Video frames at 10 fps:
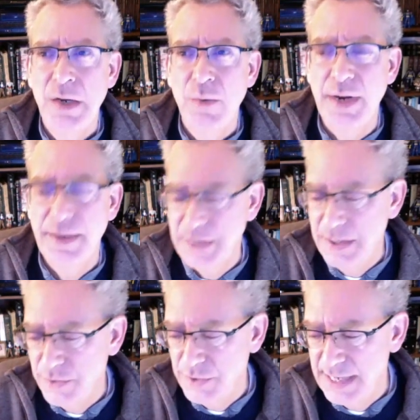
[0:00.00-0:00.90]
We have to
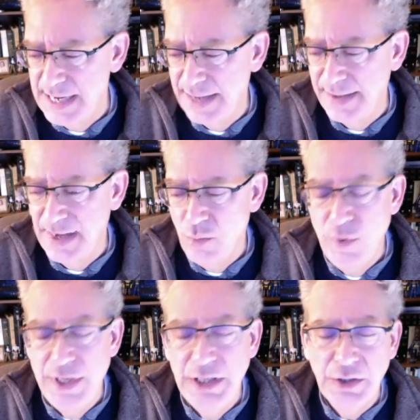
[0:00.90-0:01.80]
understand that
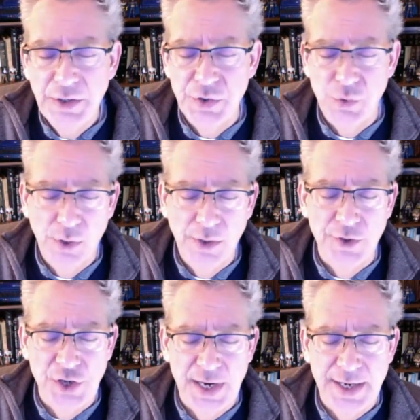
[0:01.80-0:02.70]
real historical
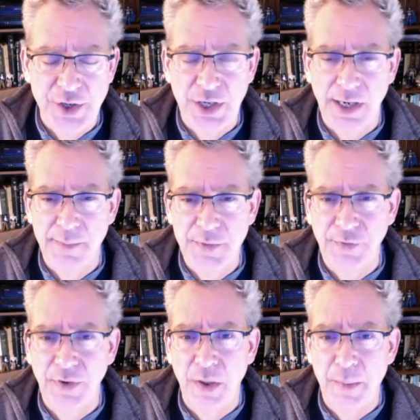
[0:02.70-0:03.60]
change comes
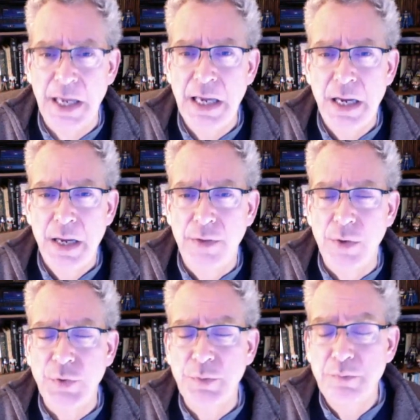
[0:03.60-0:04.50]
from
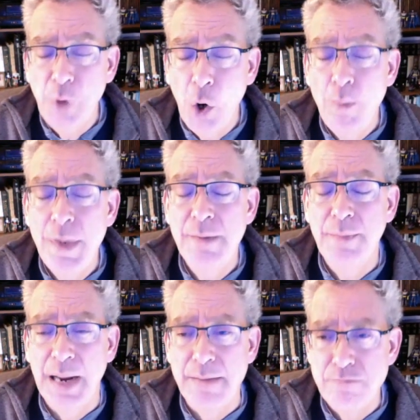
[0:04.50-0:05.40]
those moment
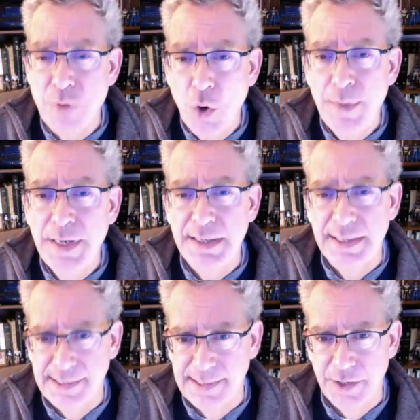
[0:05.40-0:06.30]
by moment
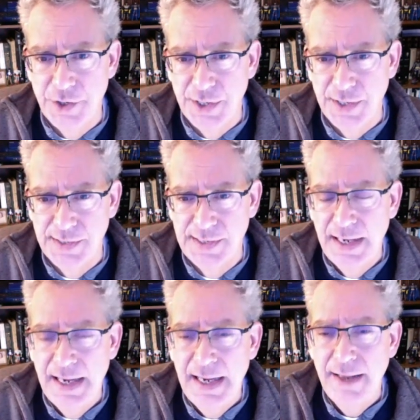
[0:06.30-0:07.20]
decisions
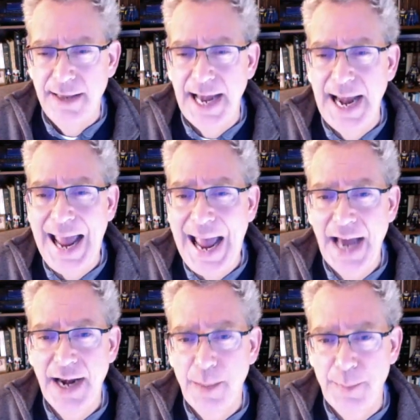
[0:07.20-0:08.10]
that
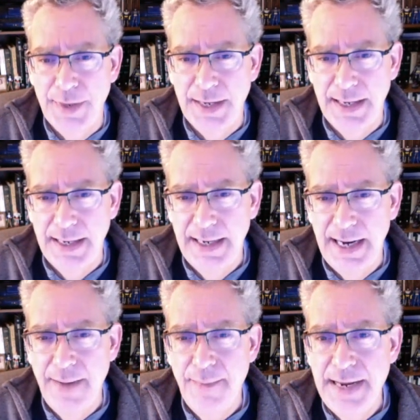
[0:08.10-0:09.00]
add up then
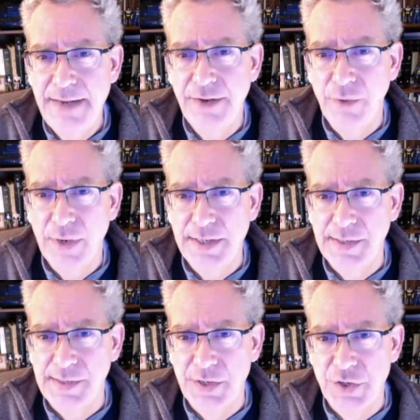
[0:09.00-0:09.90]
and make the great
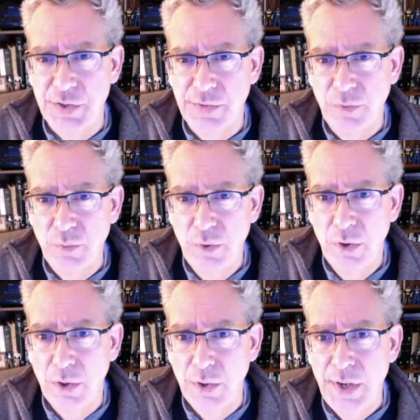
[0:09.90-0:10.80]
decisions of the
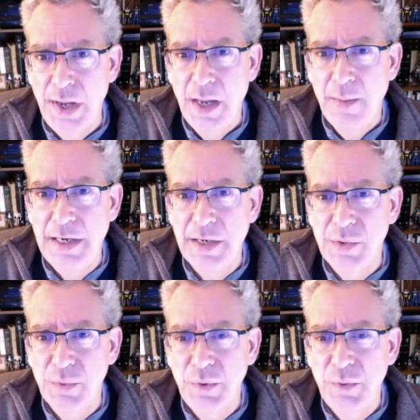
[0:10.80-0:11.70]
world. Because
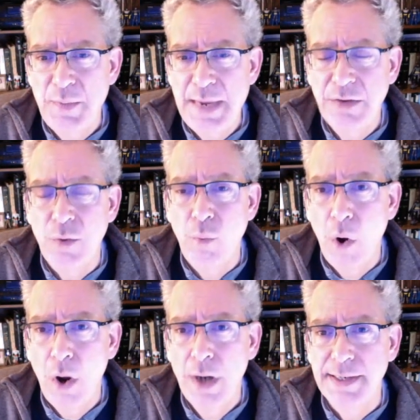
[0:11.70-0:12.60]
when we make the
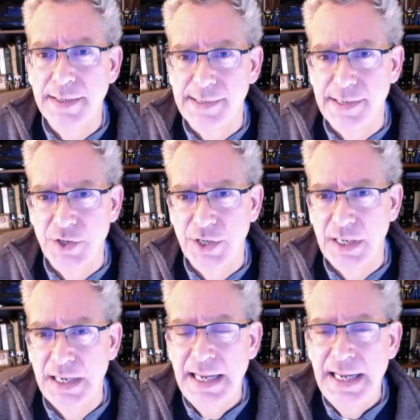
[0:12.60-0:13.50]
wrong
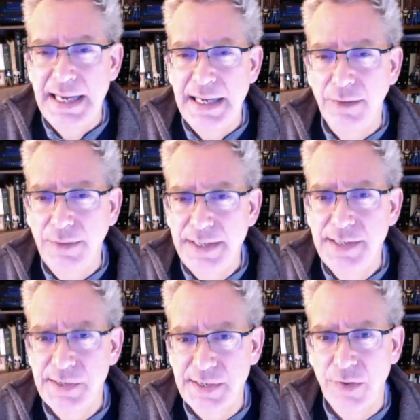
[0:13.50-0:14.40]
decision, it leads
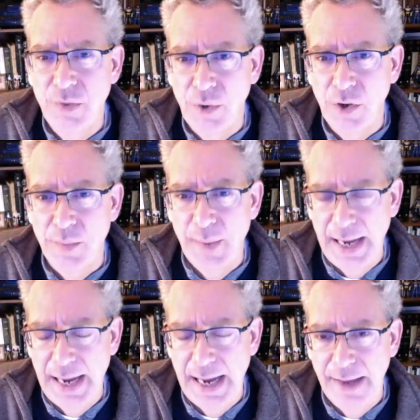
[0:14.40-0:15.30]
us down the wrong
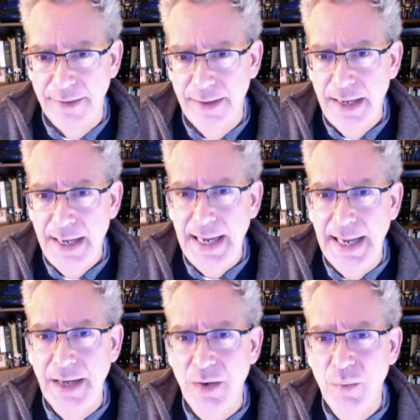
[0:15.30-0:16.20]
path.
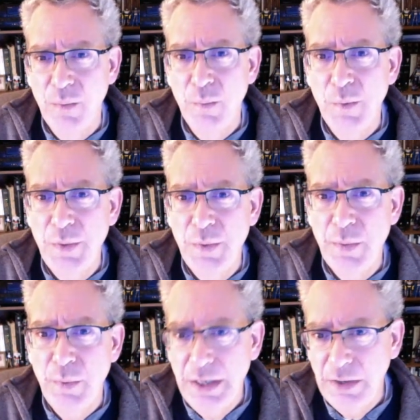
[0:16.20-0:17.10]
And when we
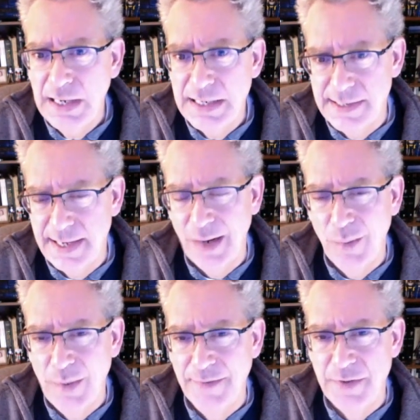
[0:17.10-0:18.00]
realize that,
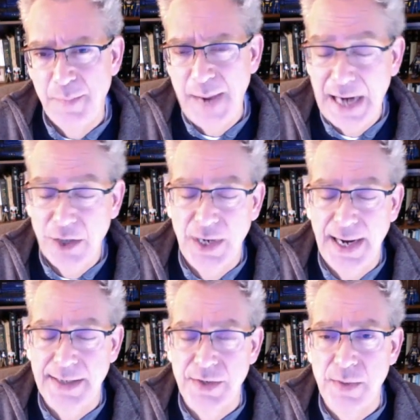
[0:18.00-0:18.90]
we have to
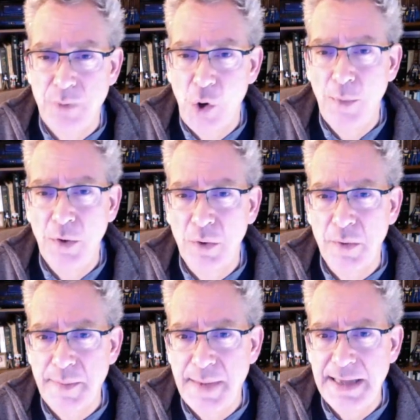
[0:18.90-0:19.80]
backtrack to the moment where
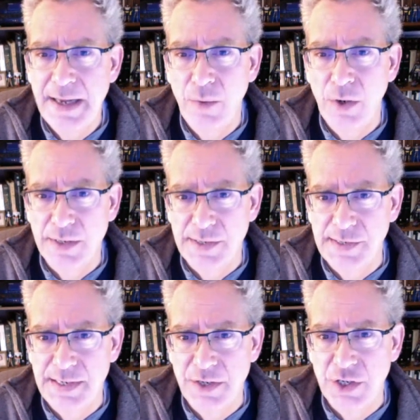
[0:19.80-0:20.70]
we made that wrong
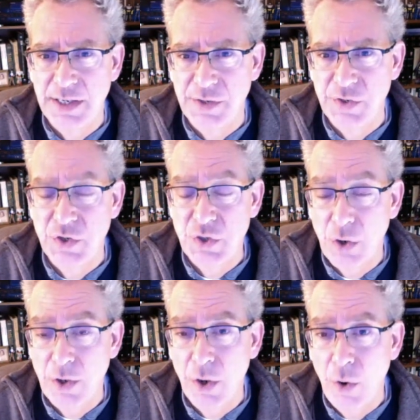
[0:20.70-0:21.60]
decision and
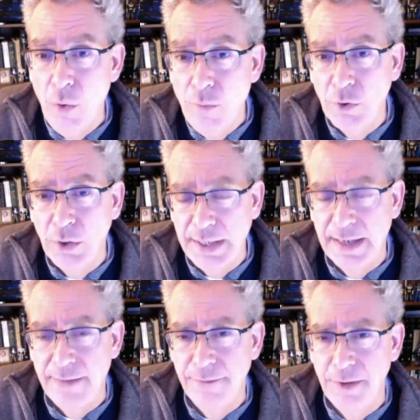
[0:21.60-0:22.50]
start over
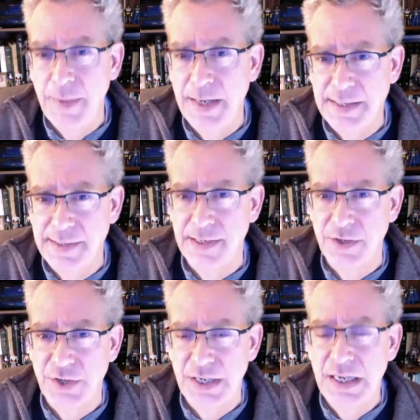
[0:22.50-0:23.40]
again from that
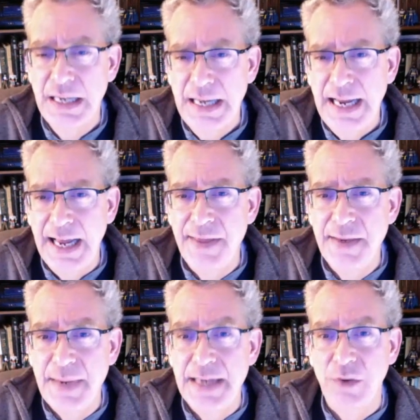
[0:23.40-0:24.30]
decision and then
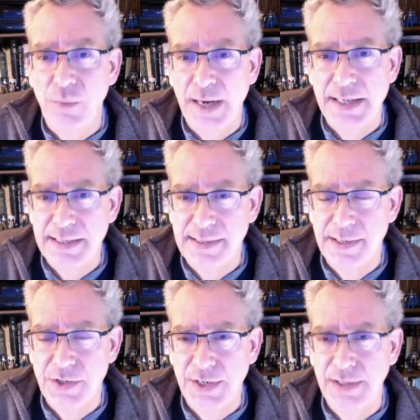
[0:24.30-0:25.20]
make the right
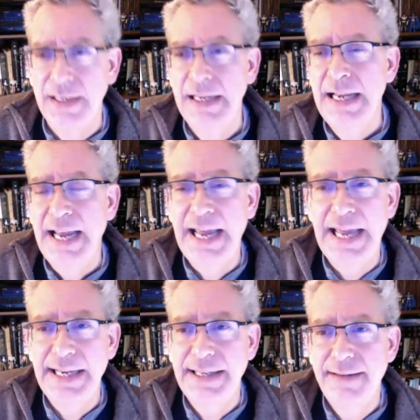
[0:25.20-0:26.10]
decision.
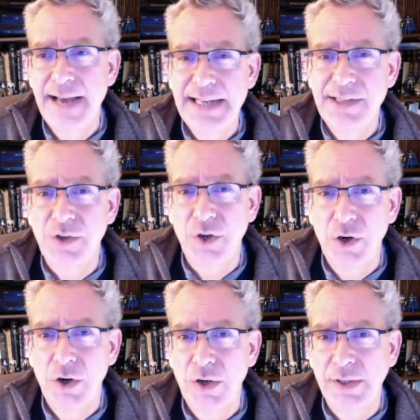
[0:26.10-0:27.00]
And that's
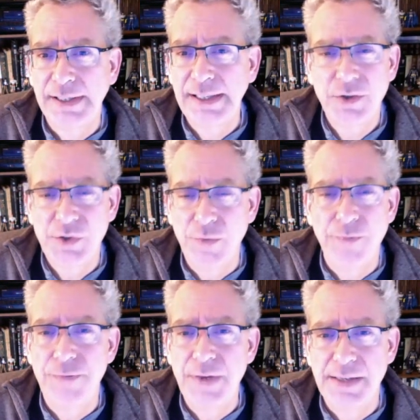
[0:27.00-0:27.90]
Kirk. It also
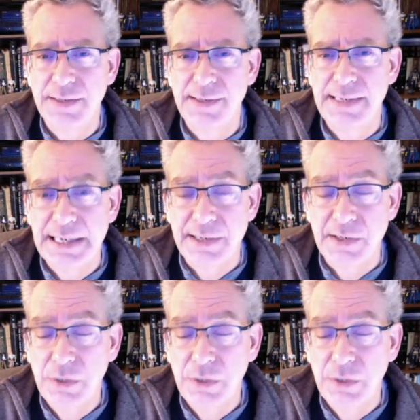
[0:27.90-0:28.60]
fits C.S.